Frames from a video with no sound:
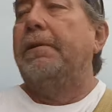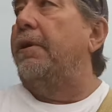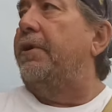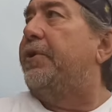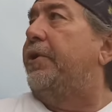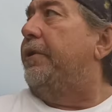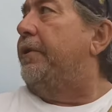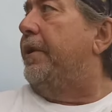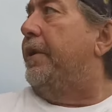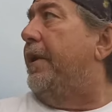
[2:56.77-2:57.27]

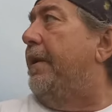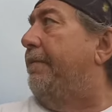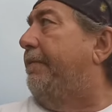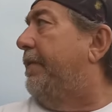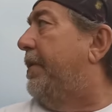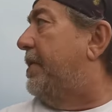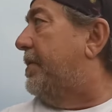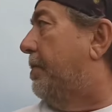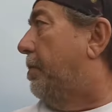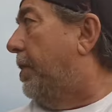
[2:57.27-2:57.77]
certainly don't have
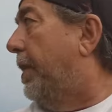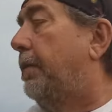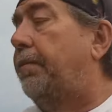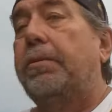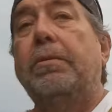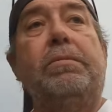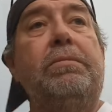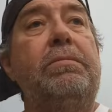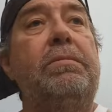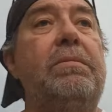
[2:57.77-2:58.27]
fears of
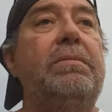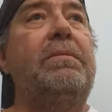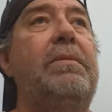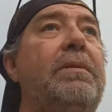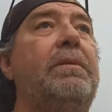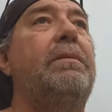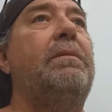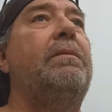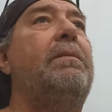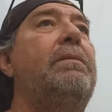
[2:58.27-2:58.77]
people.
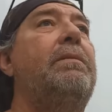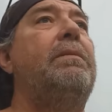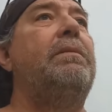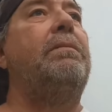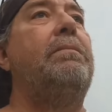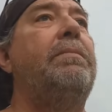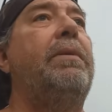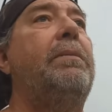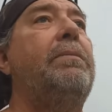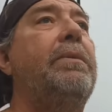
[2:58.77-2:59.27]

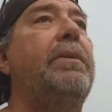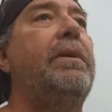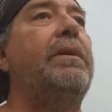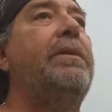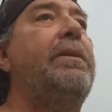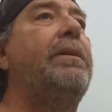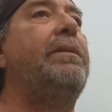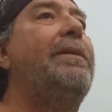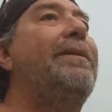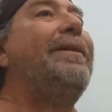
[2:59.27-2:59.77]
People don't
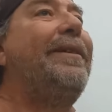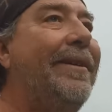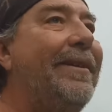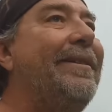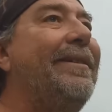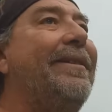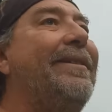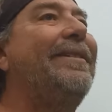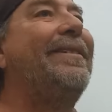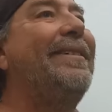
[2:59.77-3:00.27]
seem to.
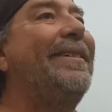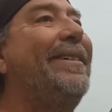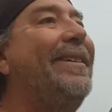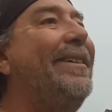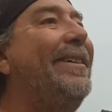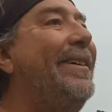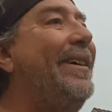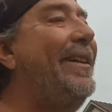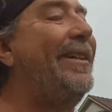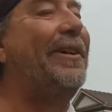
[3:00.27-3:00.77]

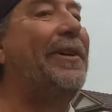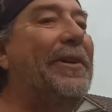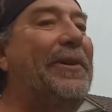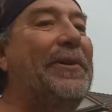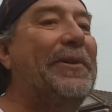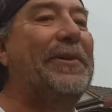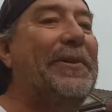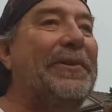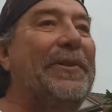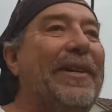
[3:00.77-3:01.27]

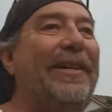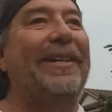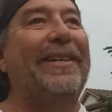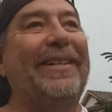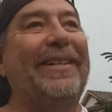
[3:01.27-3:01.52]
Hello! Hello!